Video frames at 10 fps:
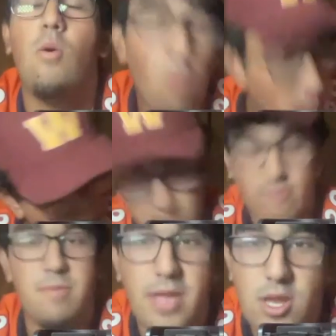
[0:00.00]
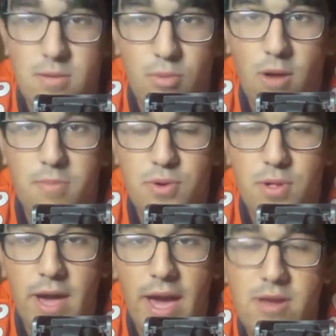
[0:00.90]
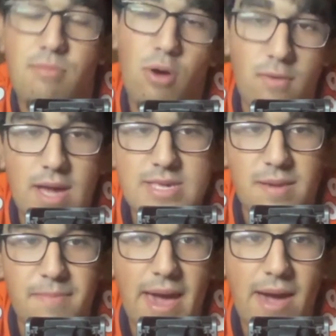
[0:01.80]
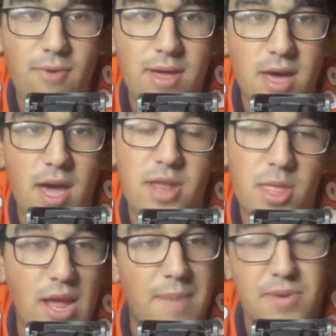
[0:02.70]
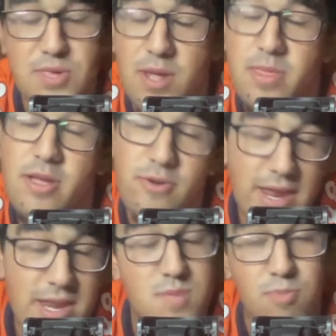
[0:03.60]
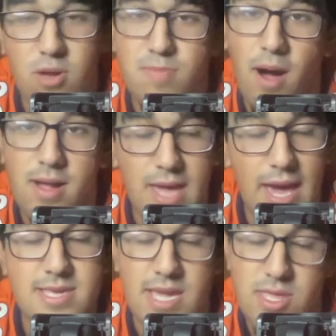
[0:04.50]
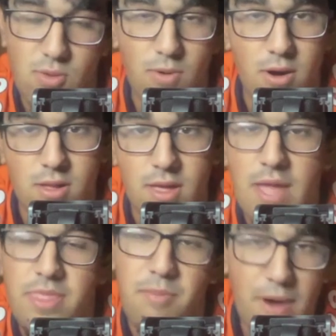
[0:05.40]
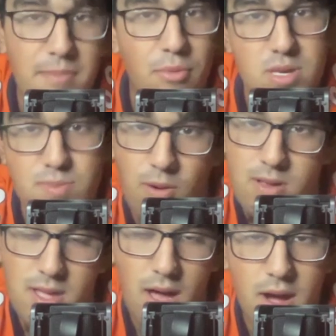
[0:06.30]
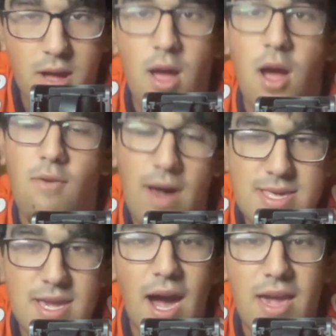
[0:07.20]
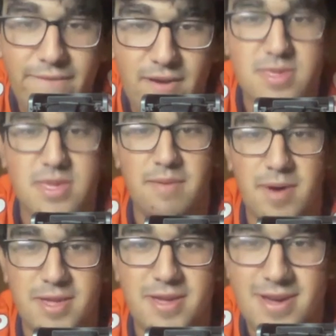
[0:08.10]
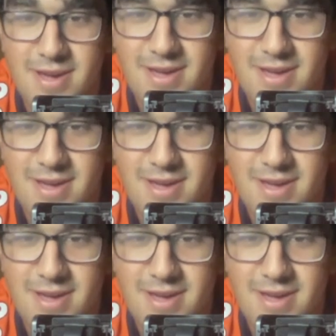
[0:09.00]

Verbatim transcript: What is up, everybody? It's your boy Abdullah and your boy Raza back with another episode of the greatest sports podcast in the world, the Brown Boy Sports Talk. Raza, how you feeling today, buddy?